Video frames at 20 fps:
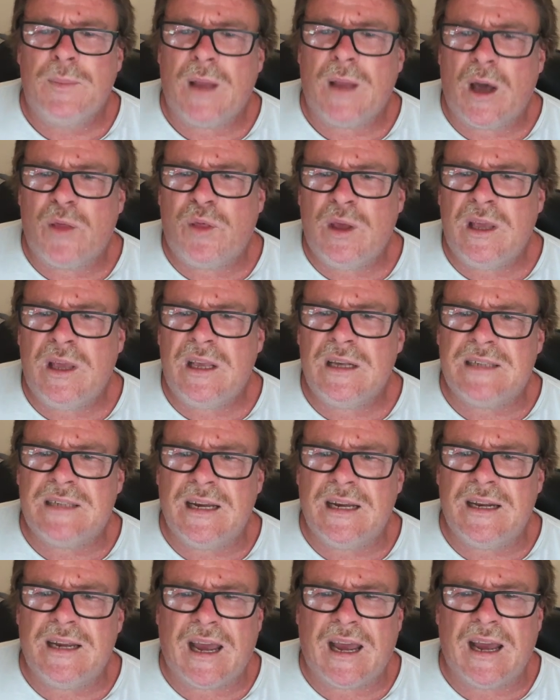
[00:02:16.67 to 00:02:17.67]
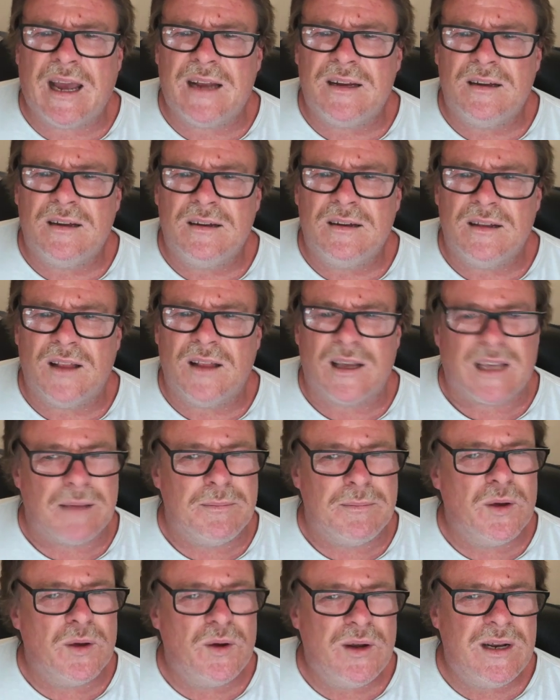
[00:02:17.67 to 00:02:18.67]
I think you said you had like a
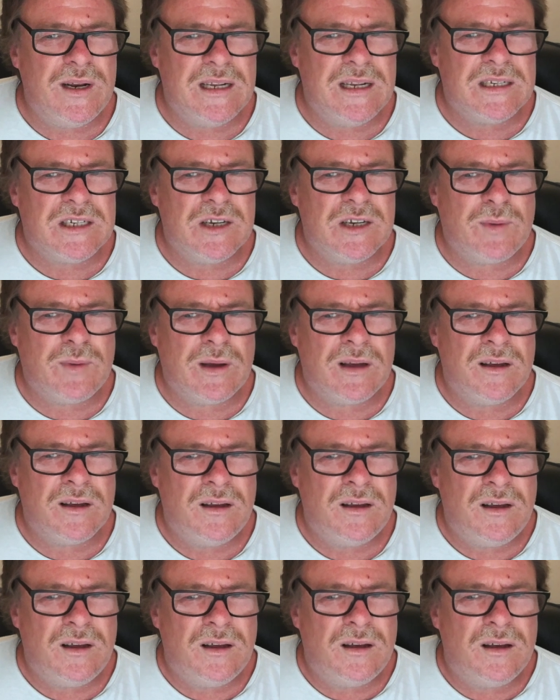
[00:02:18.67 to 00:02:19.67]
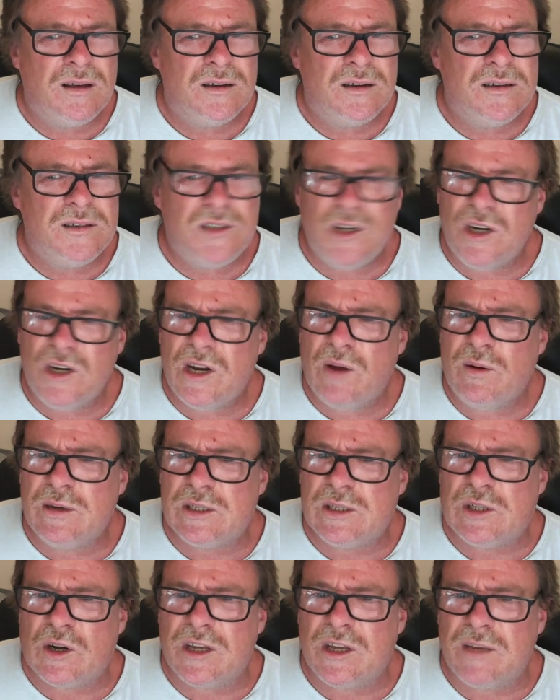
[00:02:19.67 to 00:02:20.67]
million in super. Do you know
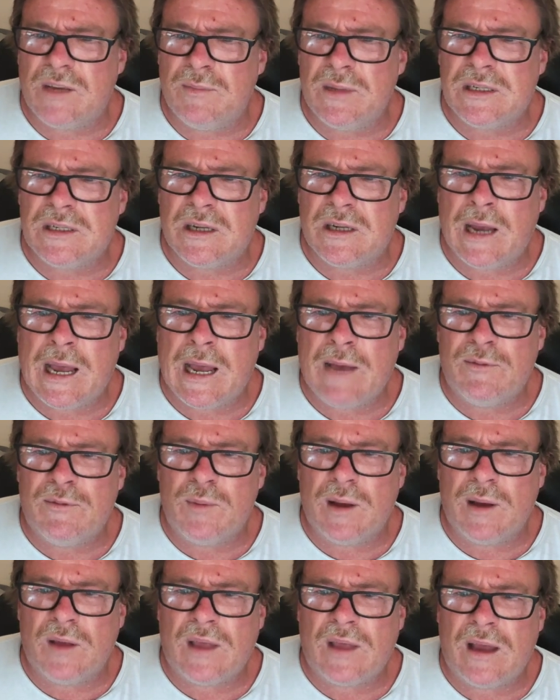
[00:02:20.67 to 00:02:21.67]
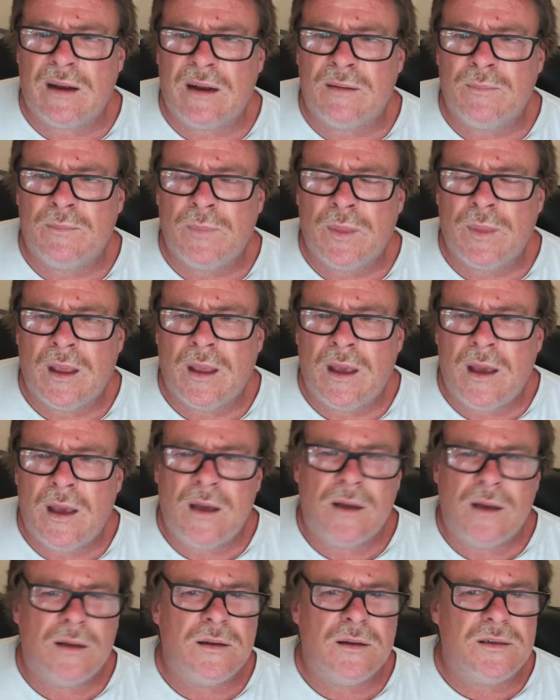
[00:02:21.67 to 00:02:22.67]
what documents I have about that?
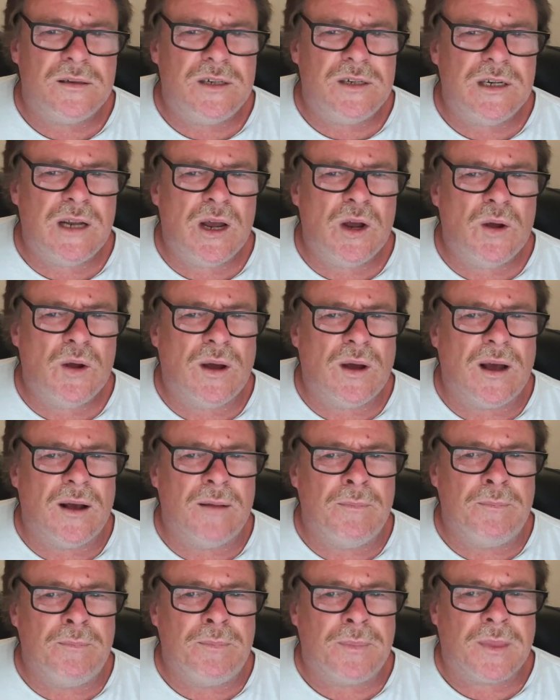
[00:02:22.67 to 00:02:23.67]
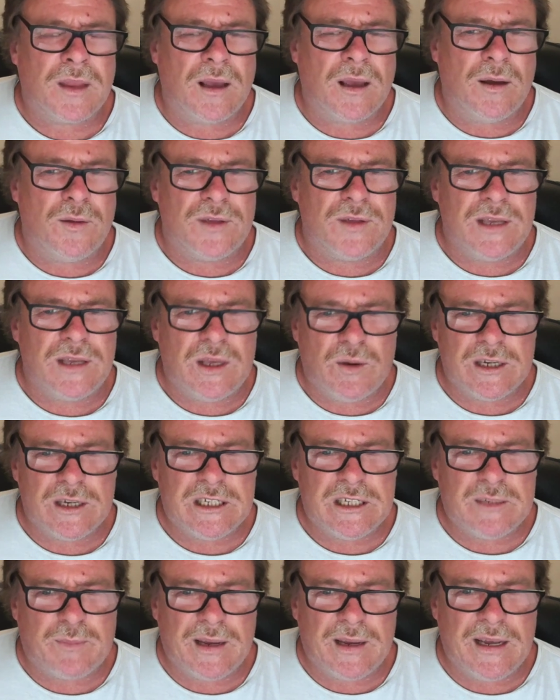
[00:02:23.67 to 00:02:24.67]
Do you know um, the
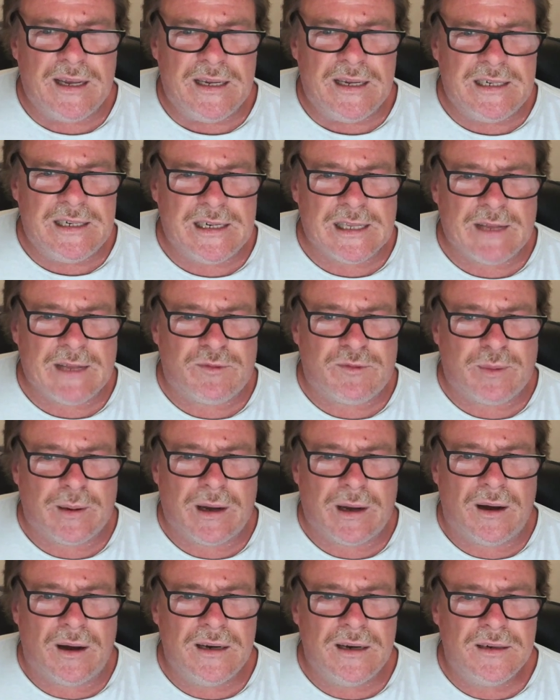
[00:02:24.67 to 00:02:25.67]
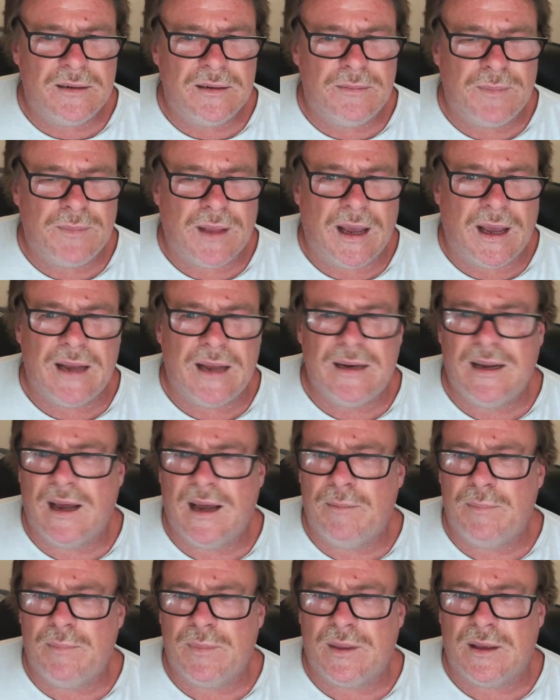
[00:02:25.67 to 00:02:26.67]
USBs you left behind and,
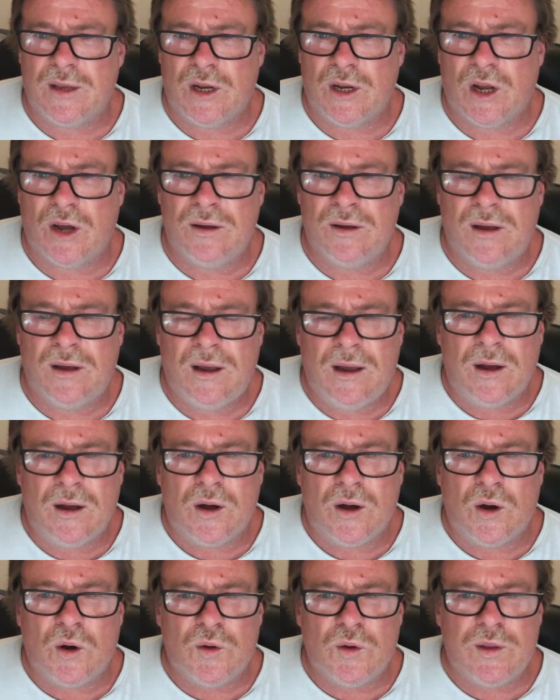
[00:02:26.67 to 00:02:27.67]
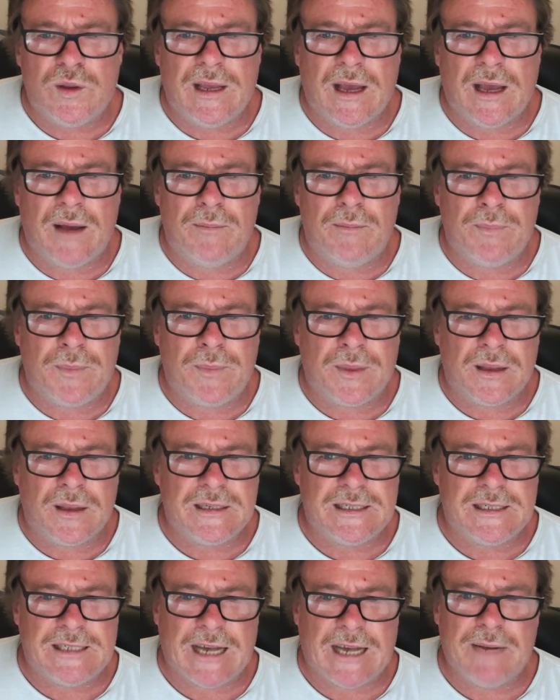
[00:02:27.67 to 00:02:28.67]
um, you know, all the um,
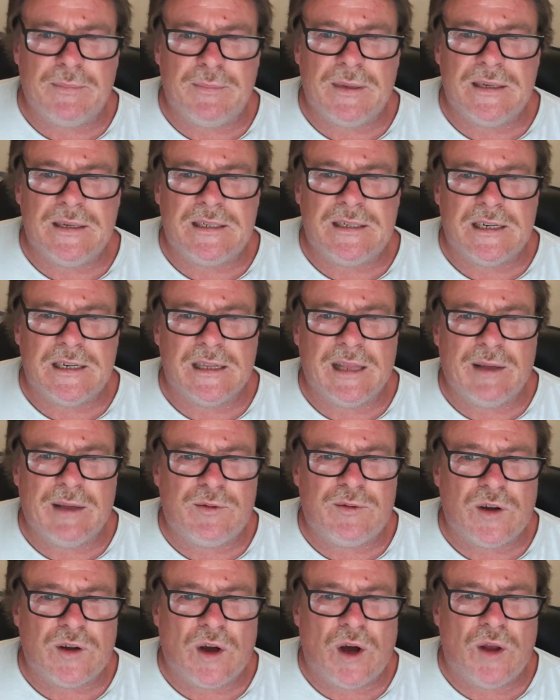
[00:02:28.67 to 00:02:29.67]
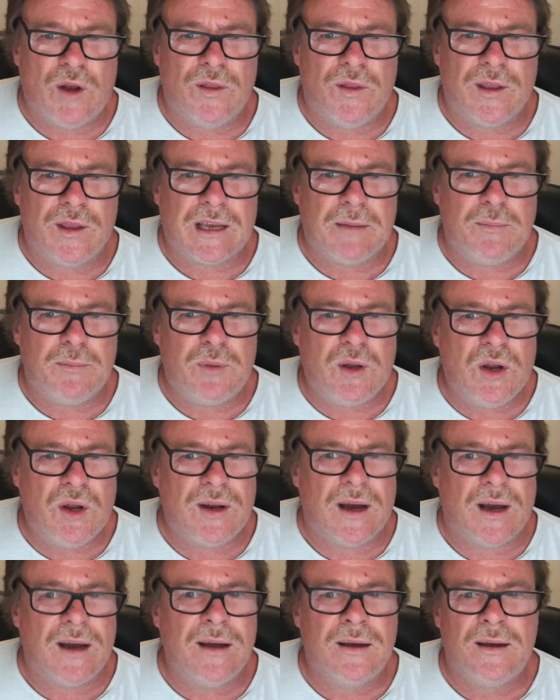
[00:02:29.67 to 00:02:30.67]
statements you left on the
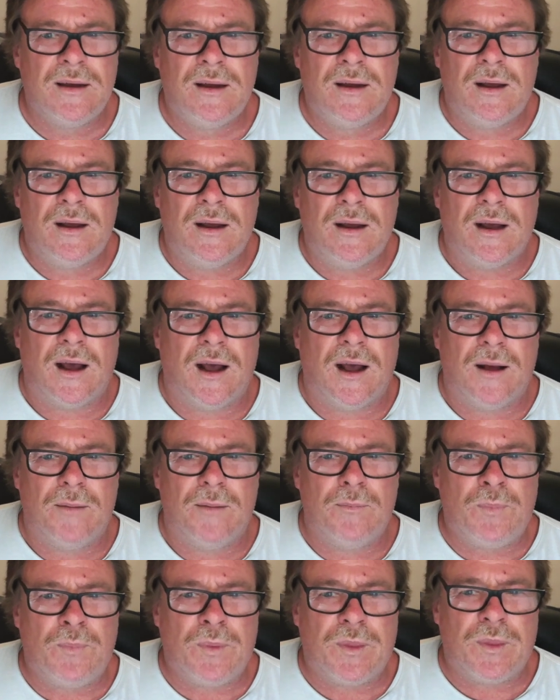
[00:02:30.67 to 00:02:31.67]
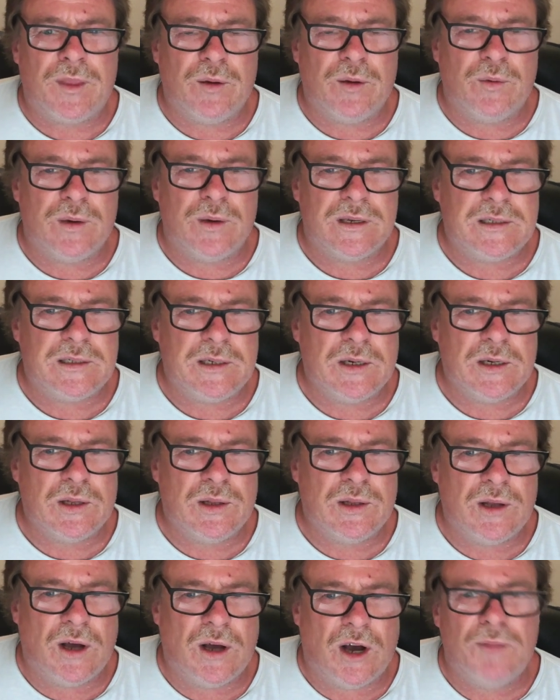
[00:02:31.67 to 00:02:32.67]
computer um, that were
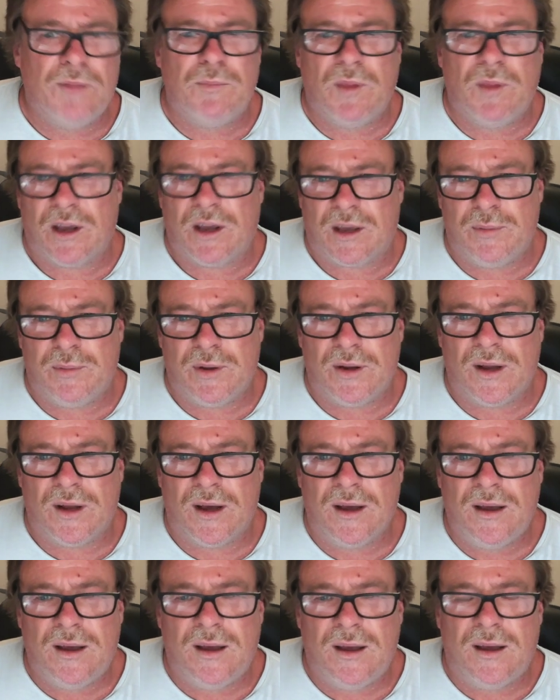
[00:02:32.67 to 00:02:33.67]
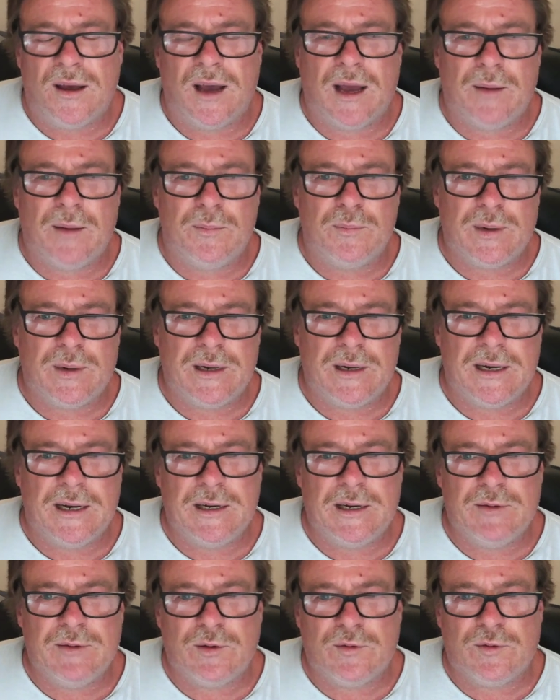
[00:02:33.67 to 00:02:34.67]
still on the computer, um, but in a
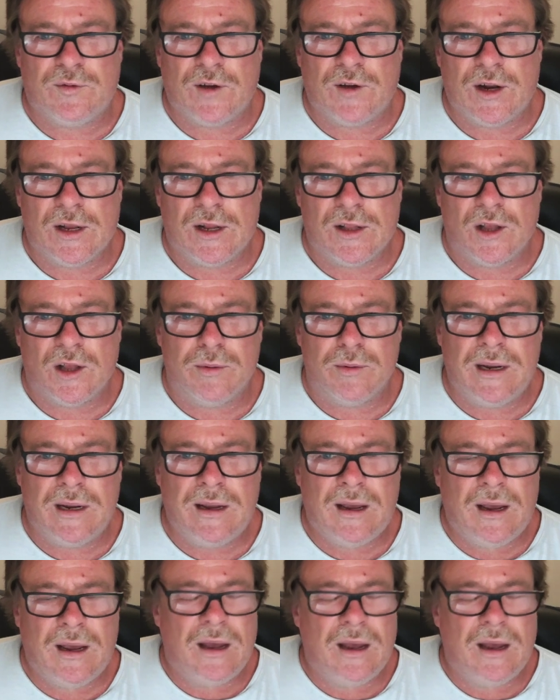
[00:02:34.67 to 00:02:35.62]
different photo library?